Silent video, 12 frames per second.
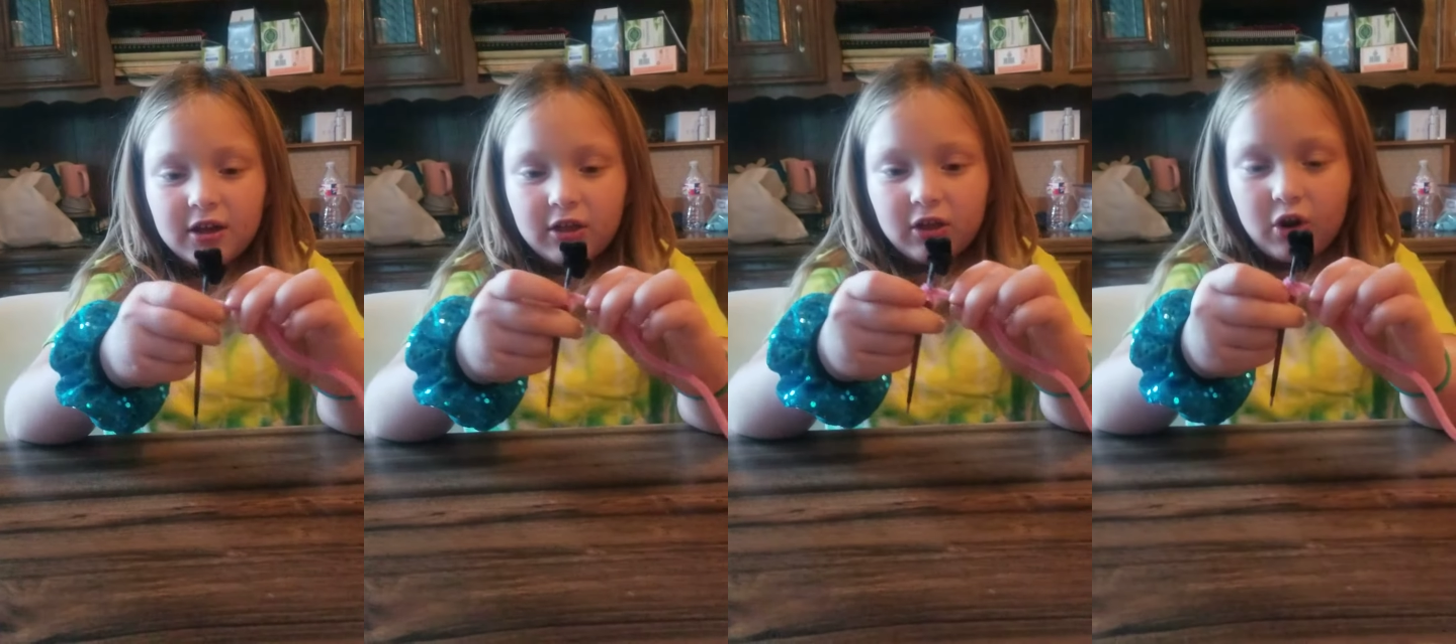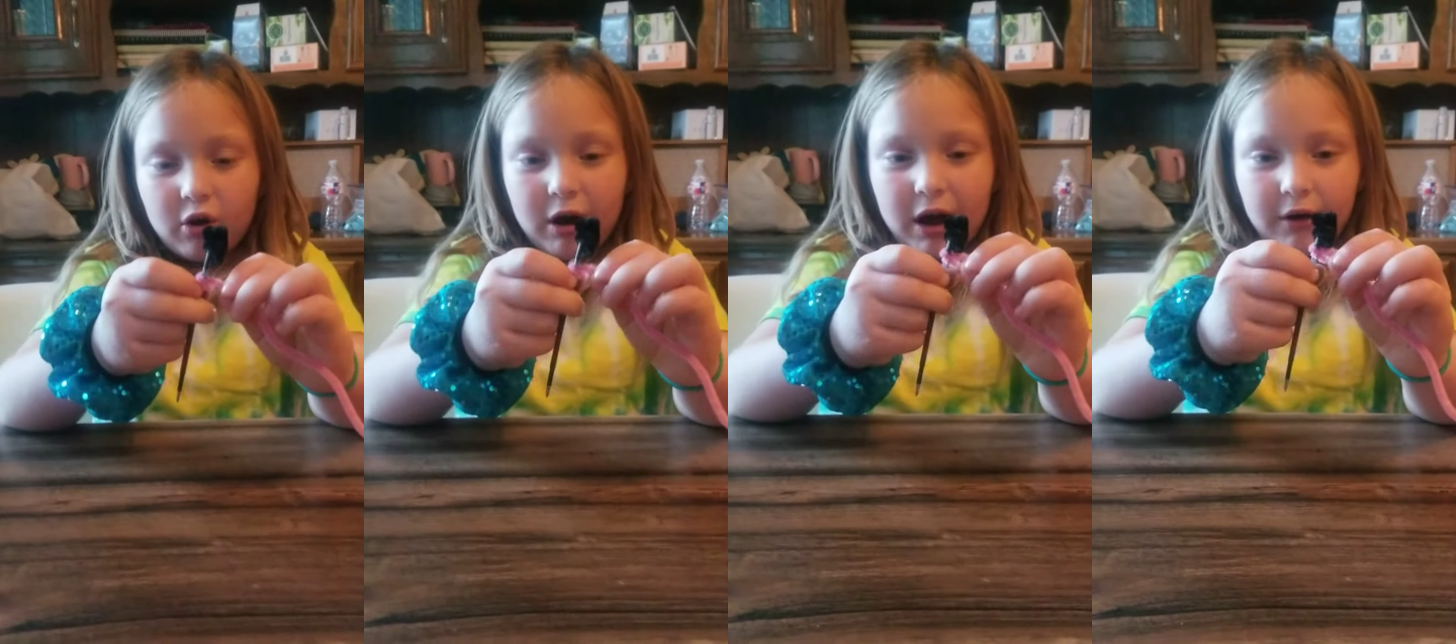So
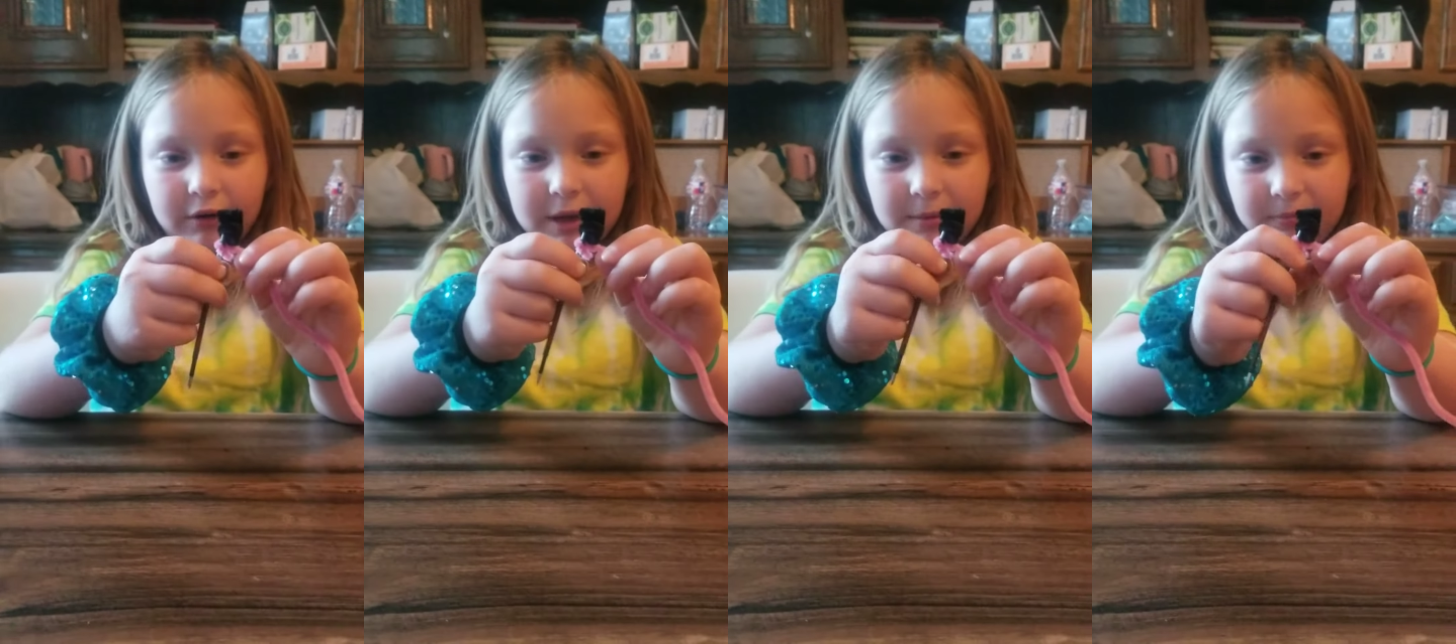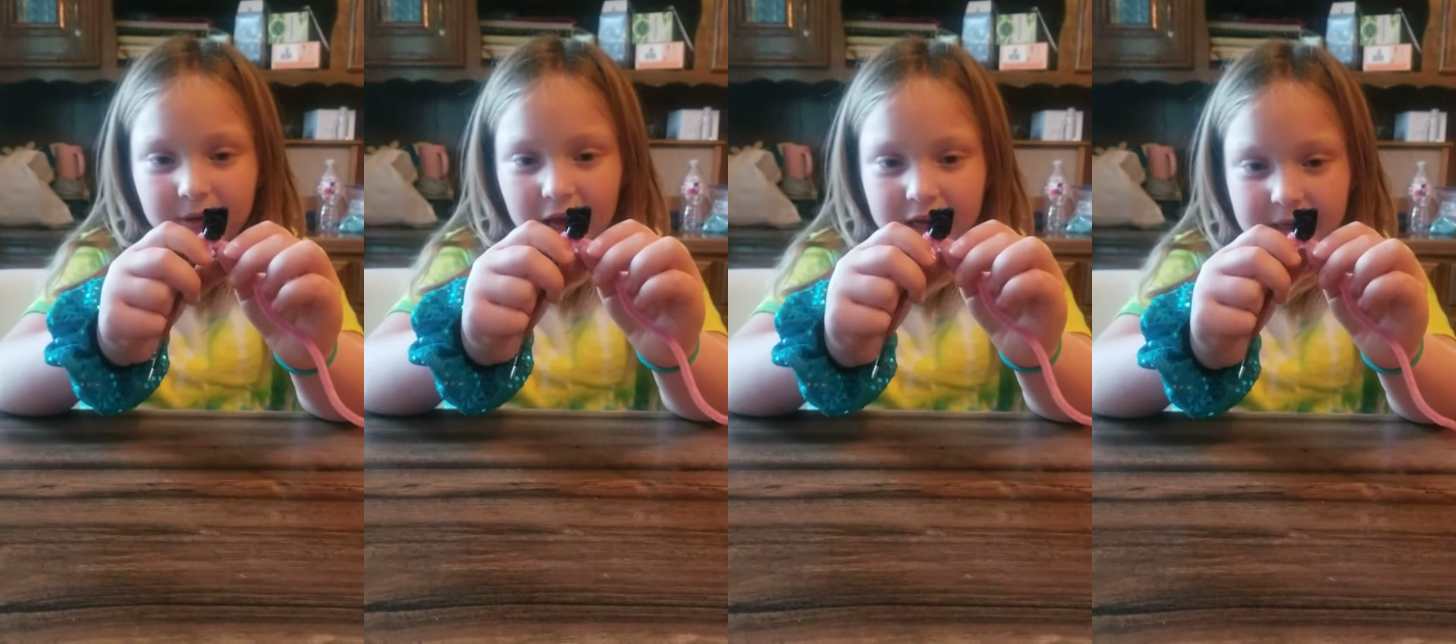I'll get
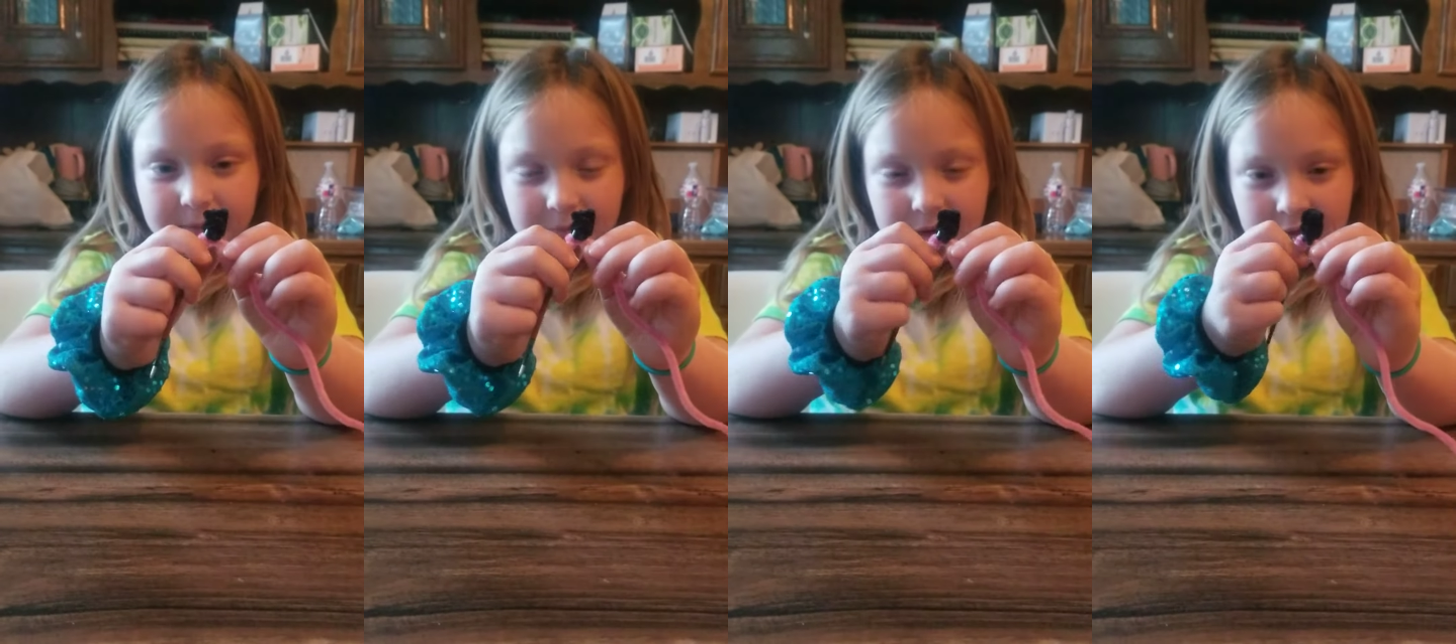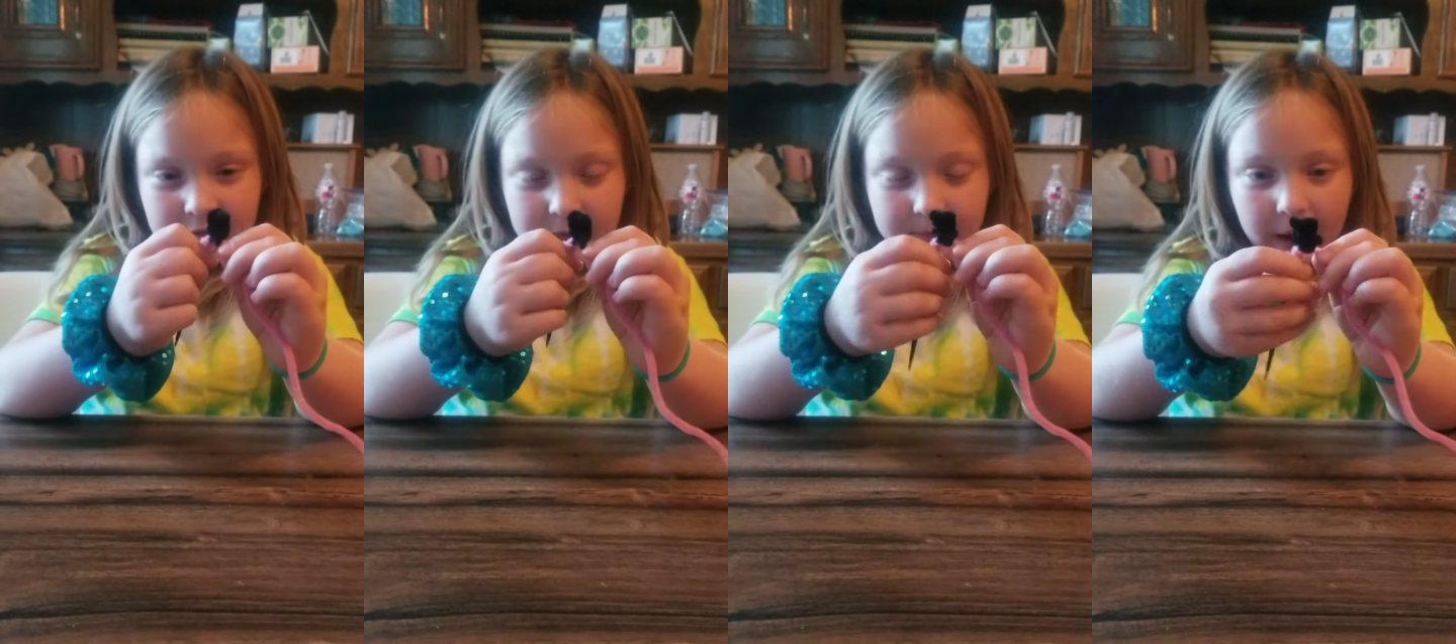black and
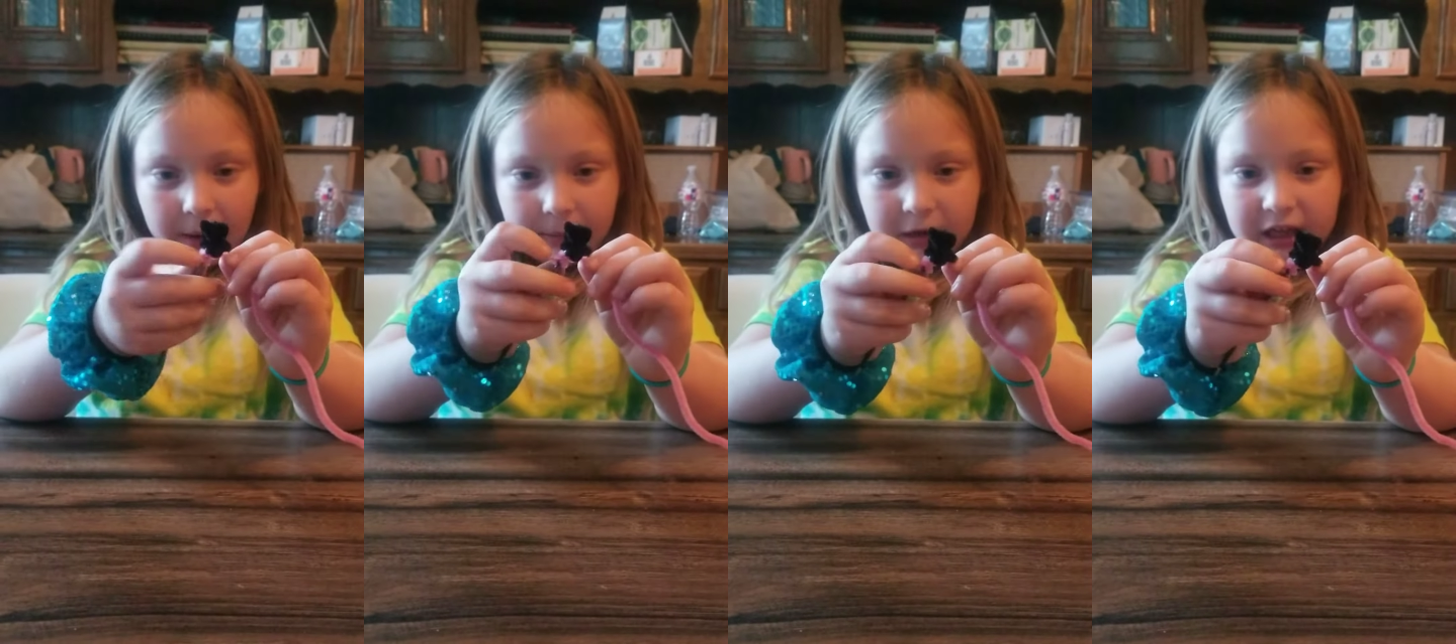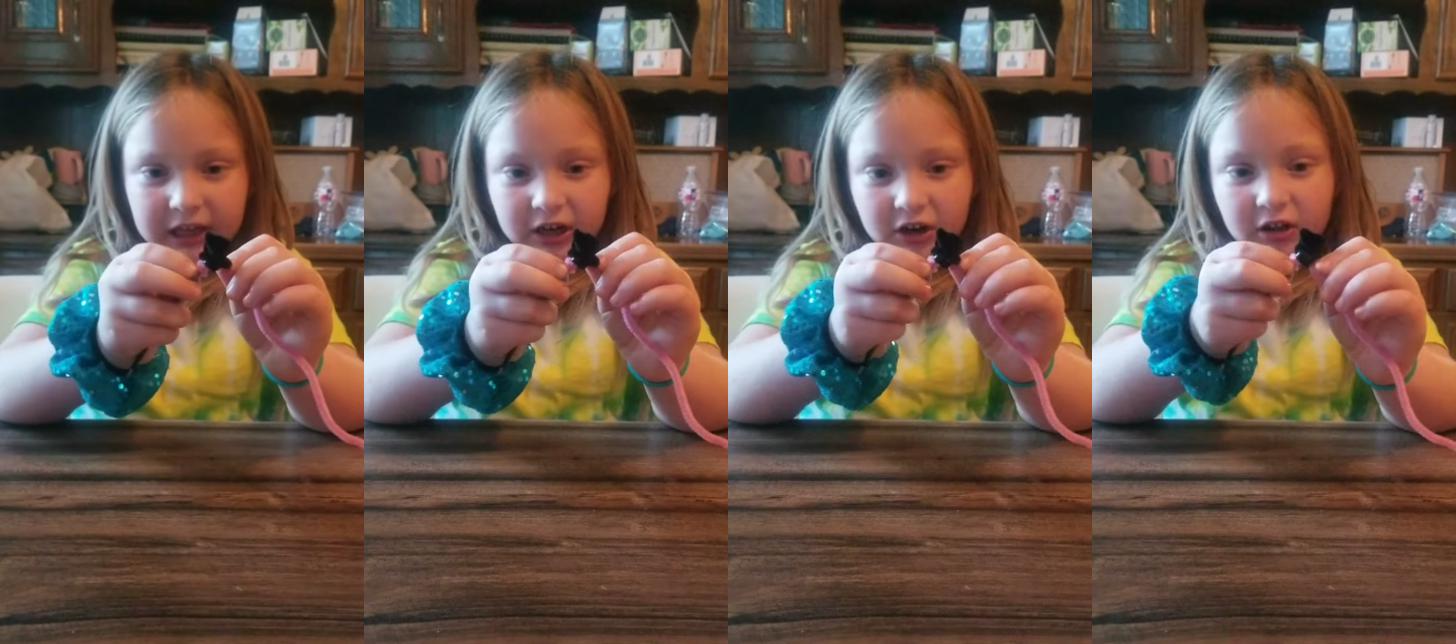pink pipe
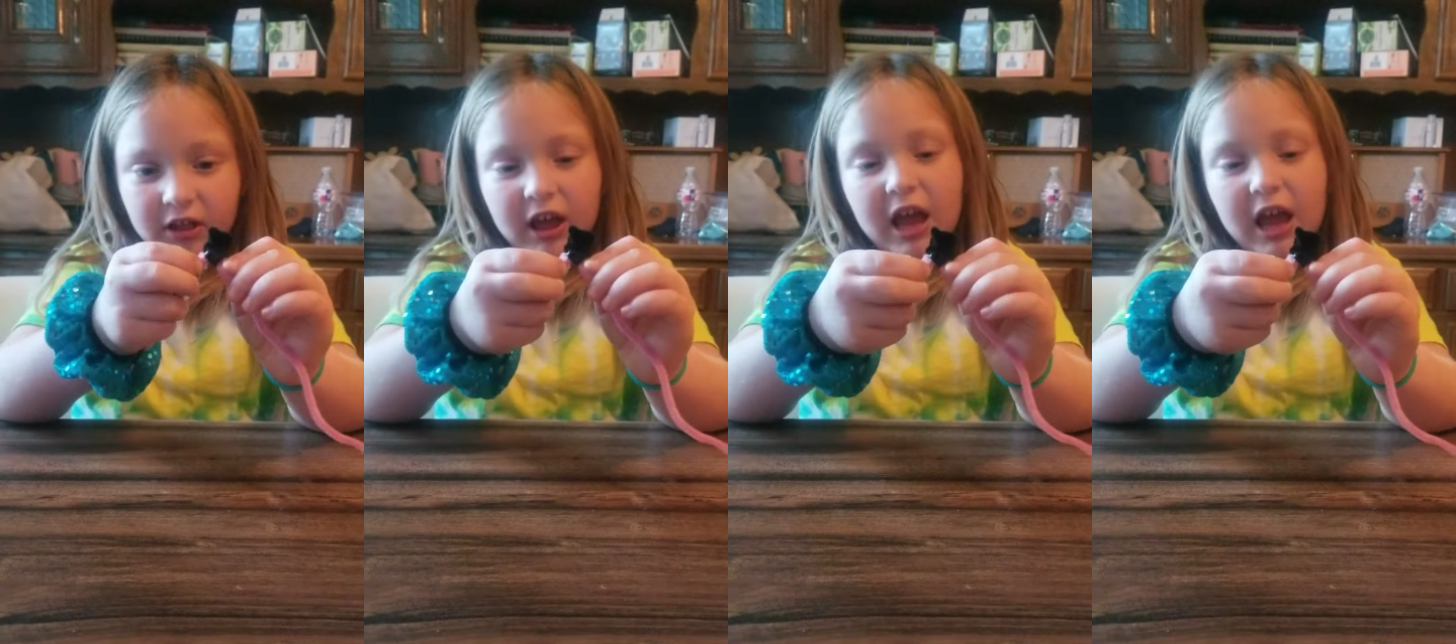cleaners,